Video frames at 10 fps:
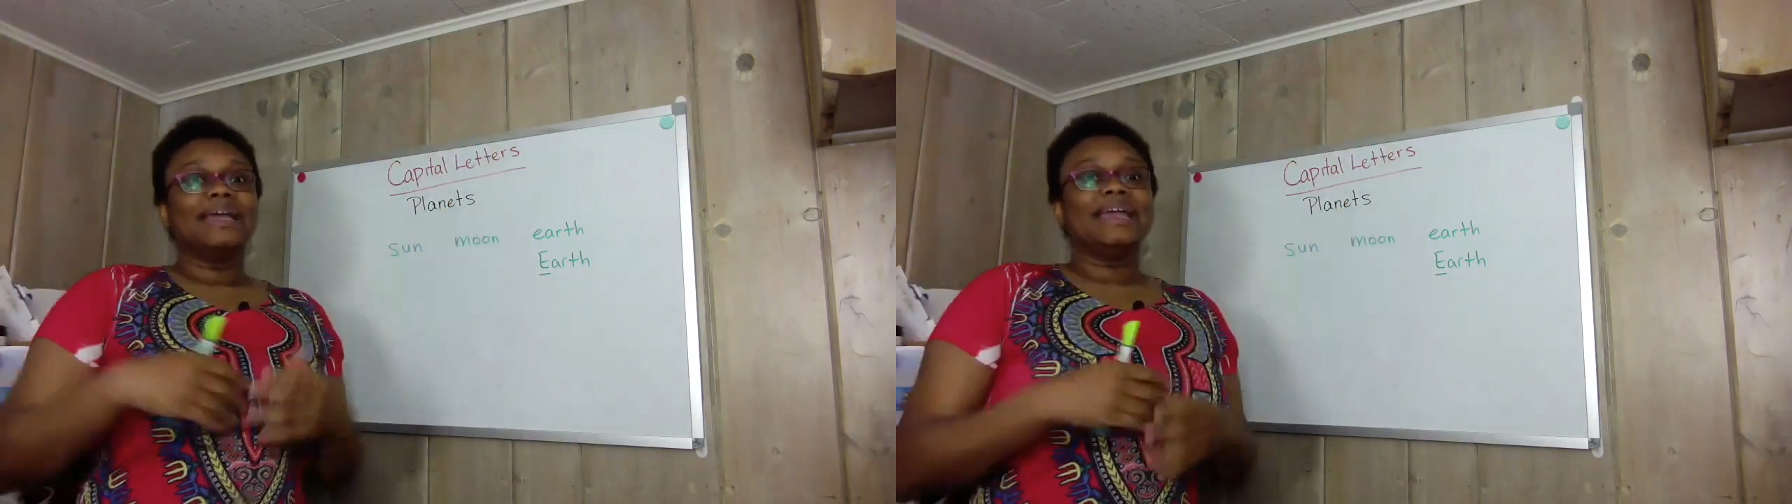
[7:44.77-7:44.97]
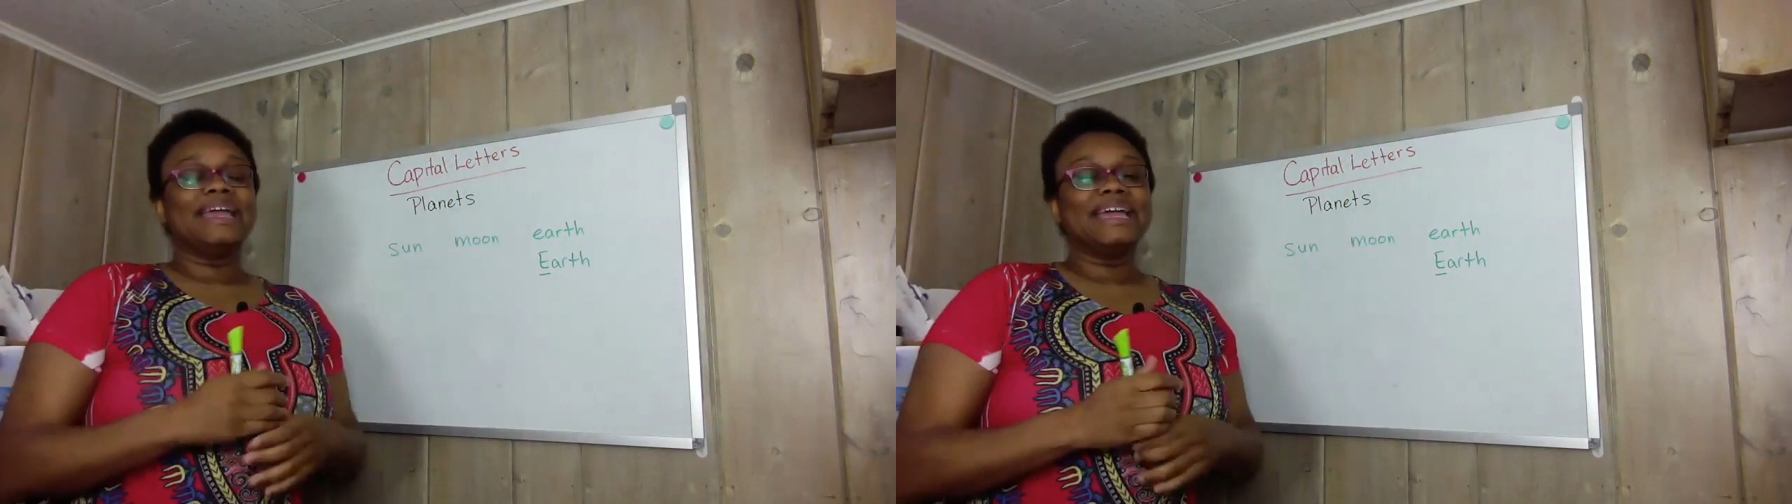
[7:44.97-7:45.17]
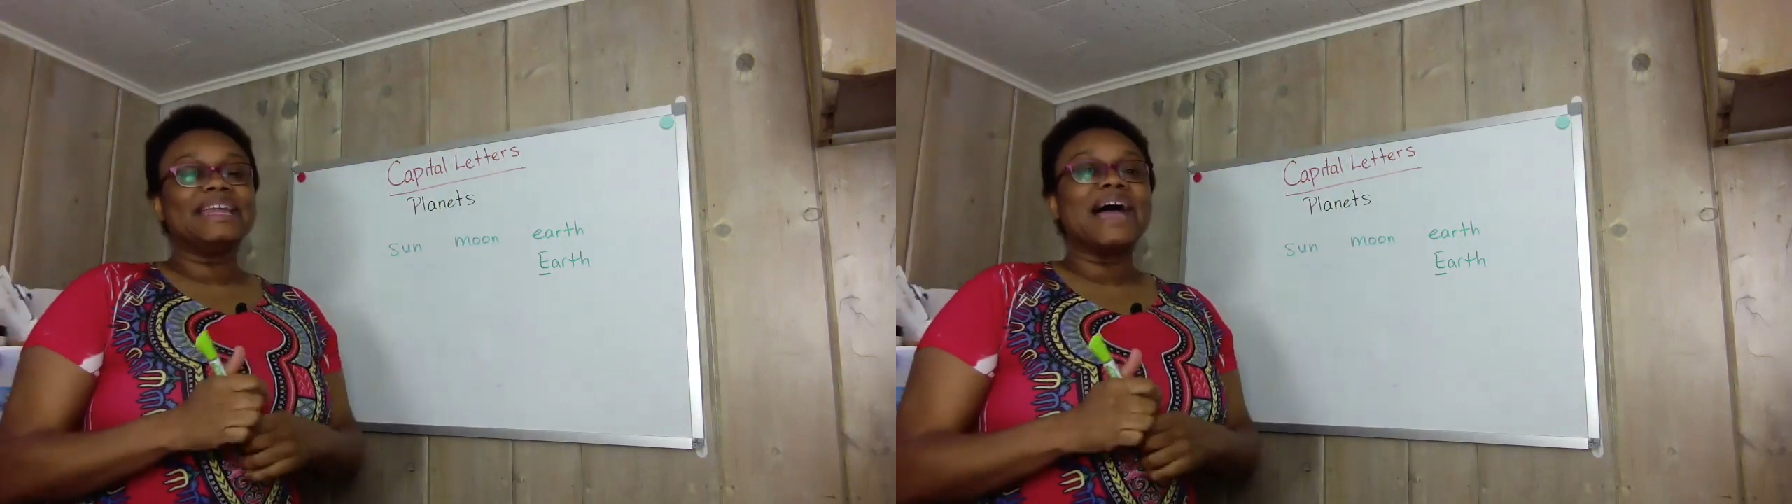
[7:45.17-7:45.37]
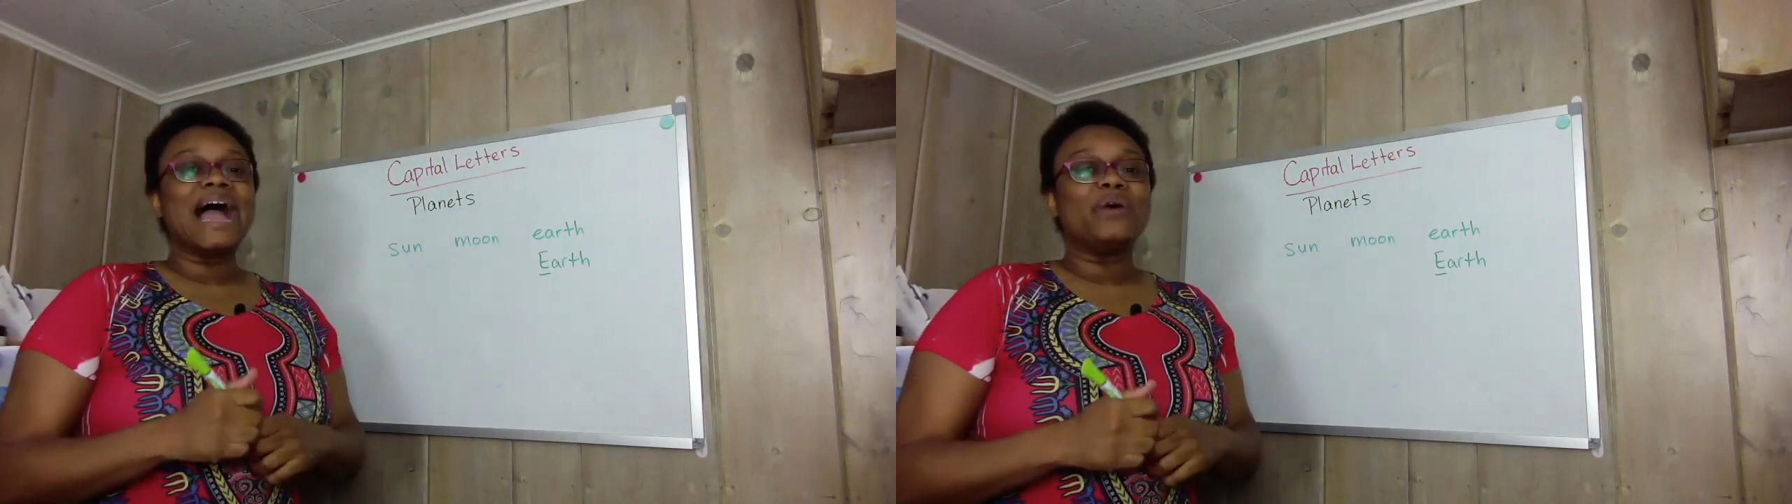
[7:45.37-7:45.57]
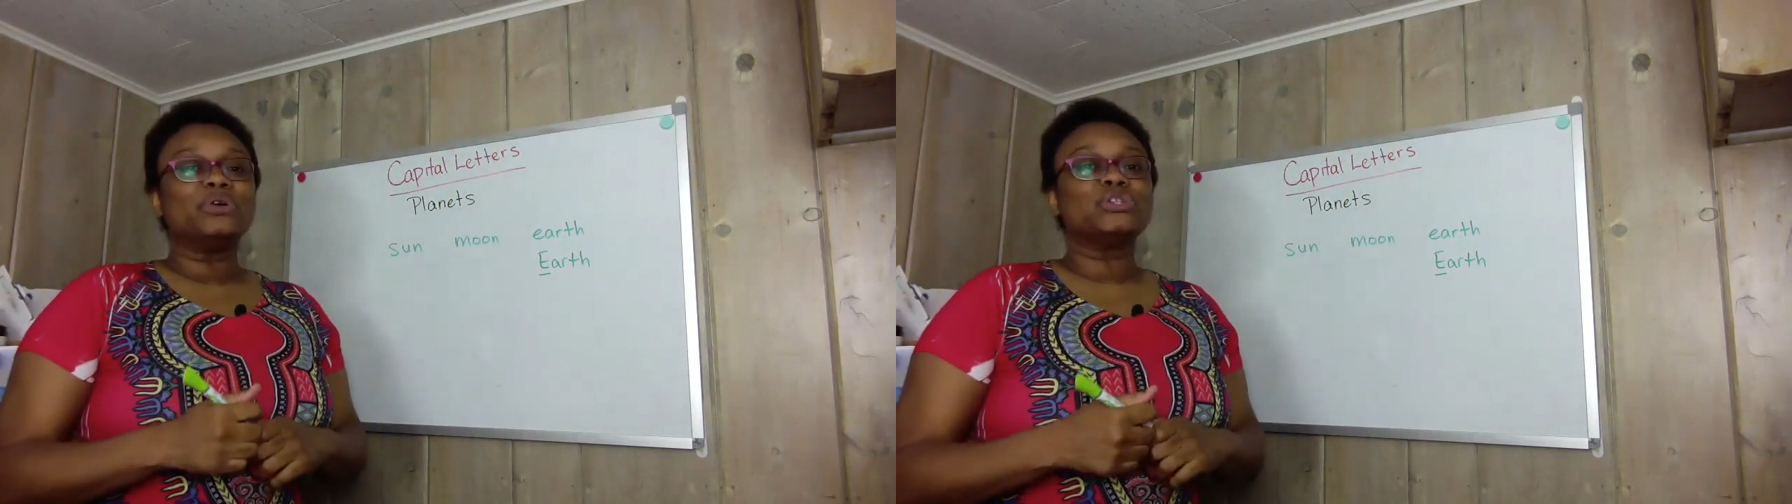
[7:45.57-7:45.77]
in
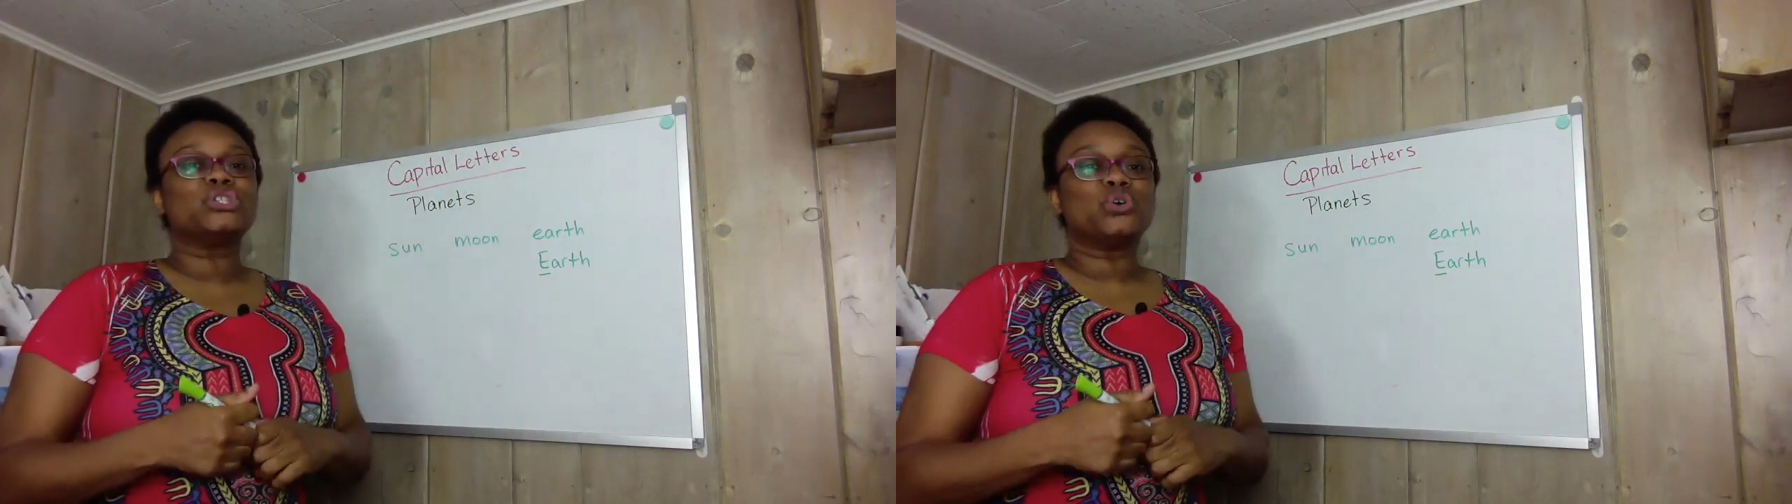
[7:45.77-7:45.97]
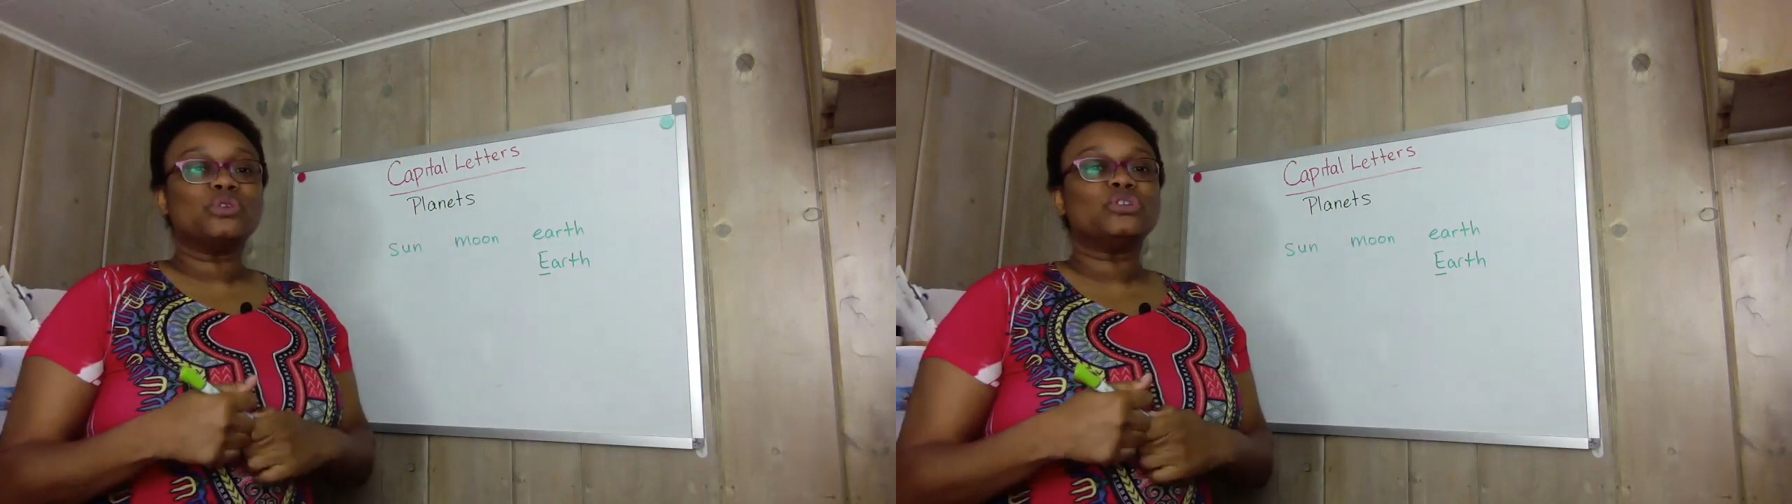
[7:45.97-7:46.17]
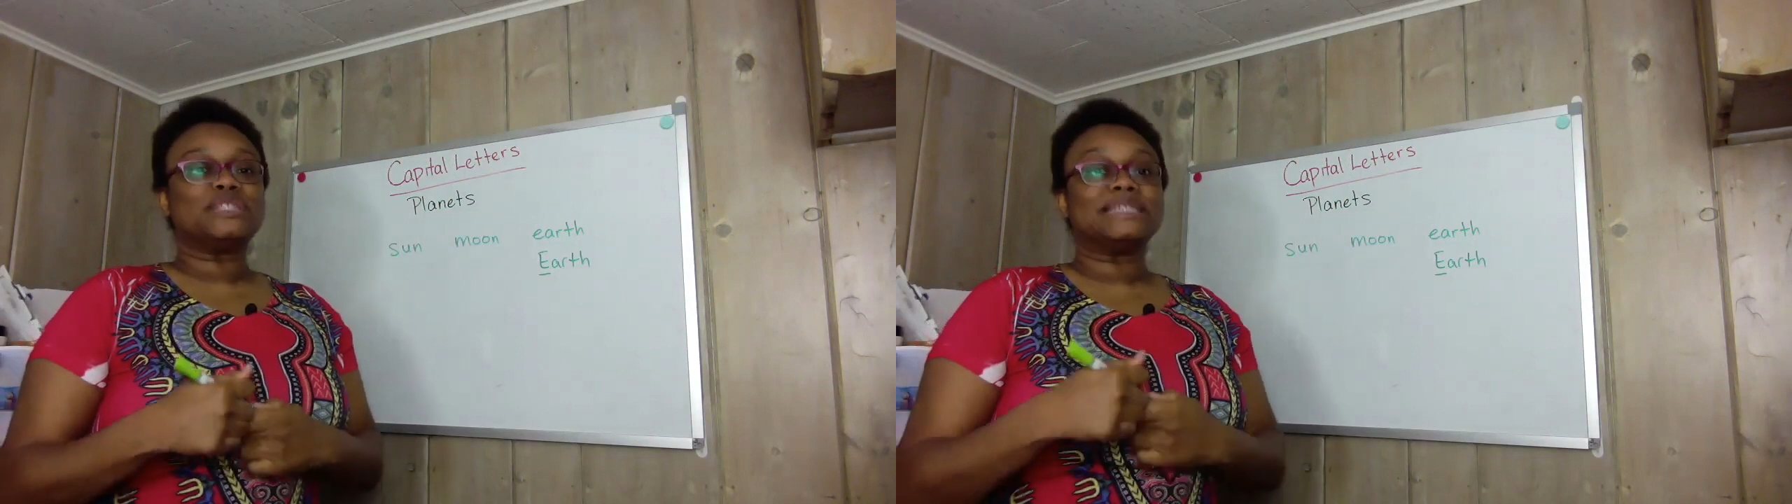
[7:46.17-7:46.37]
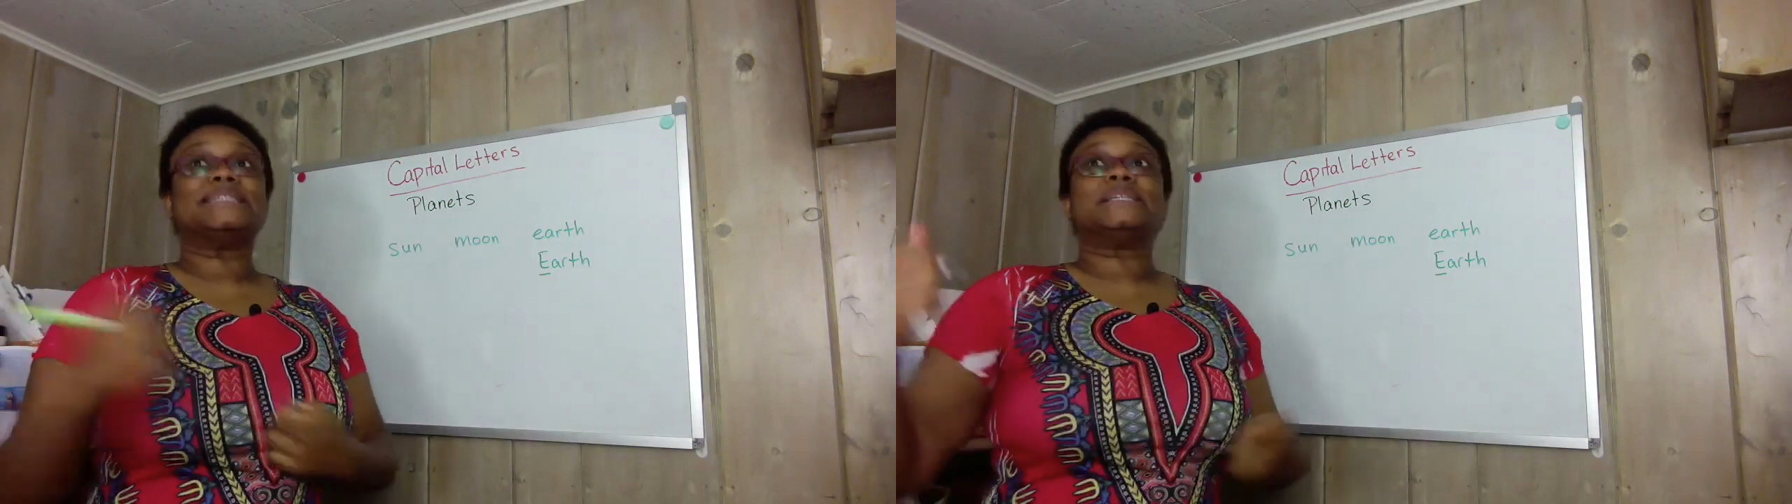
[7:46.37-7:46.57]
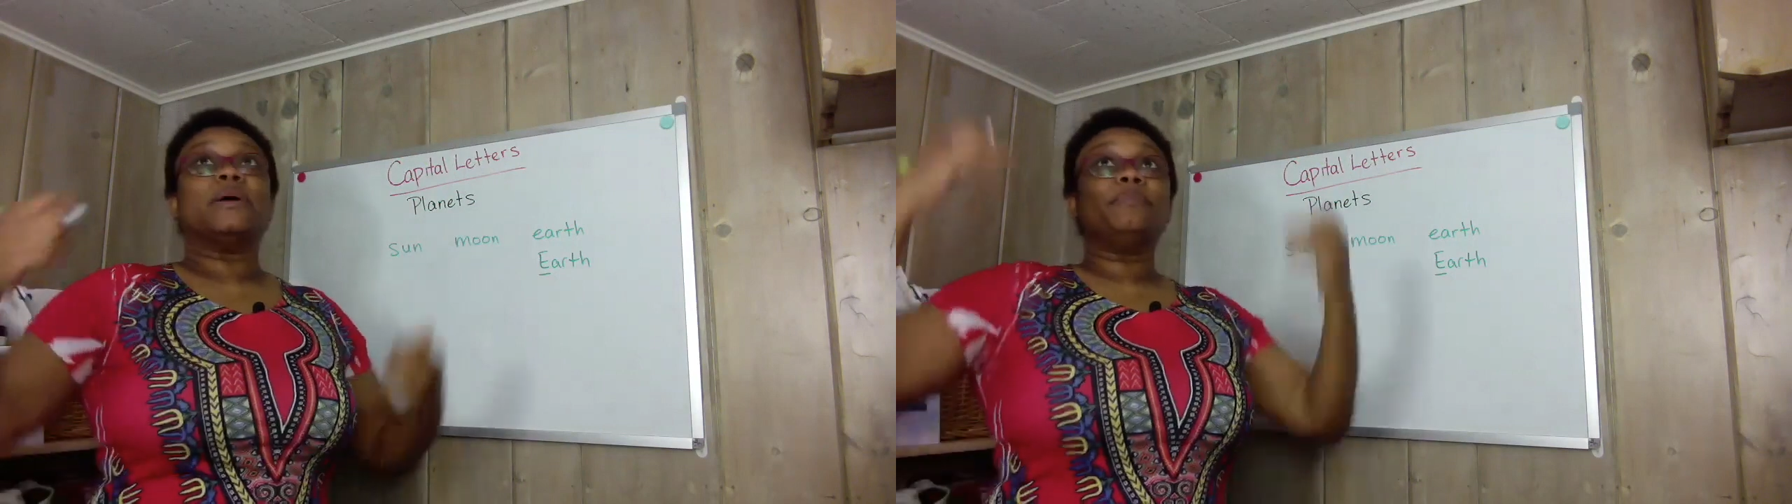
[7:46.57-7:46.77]
our solar
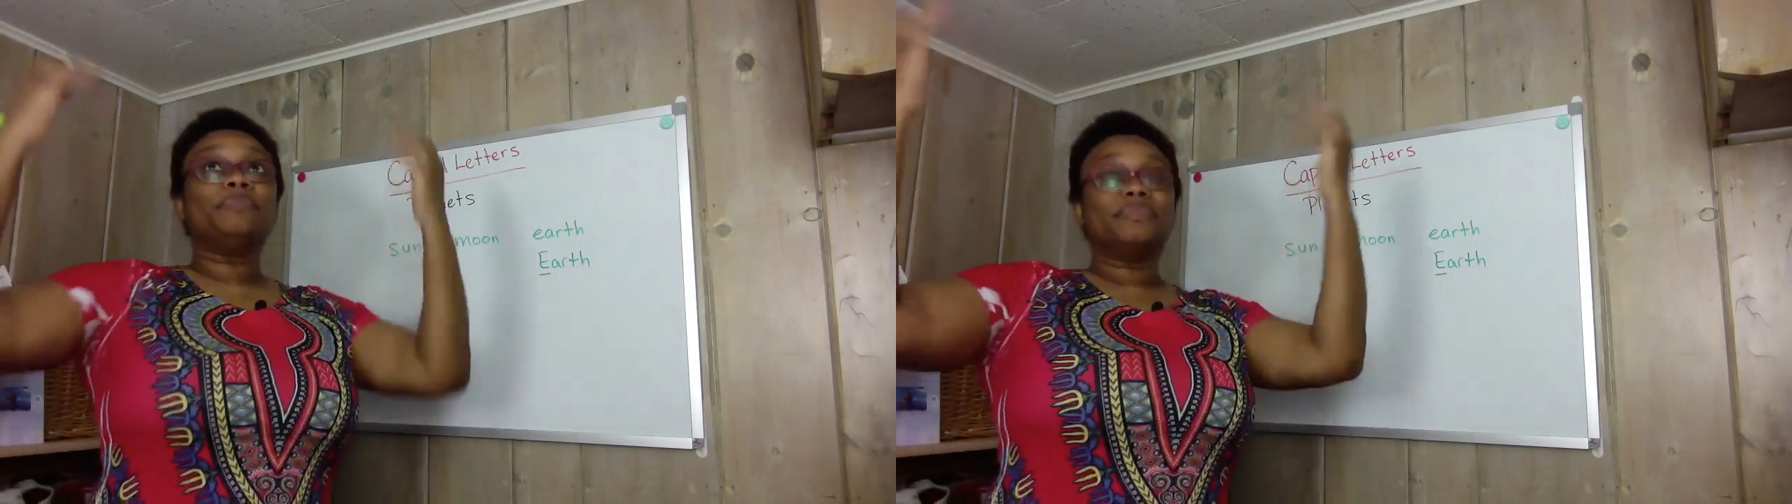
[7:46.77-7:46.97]
system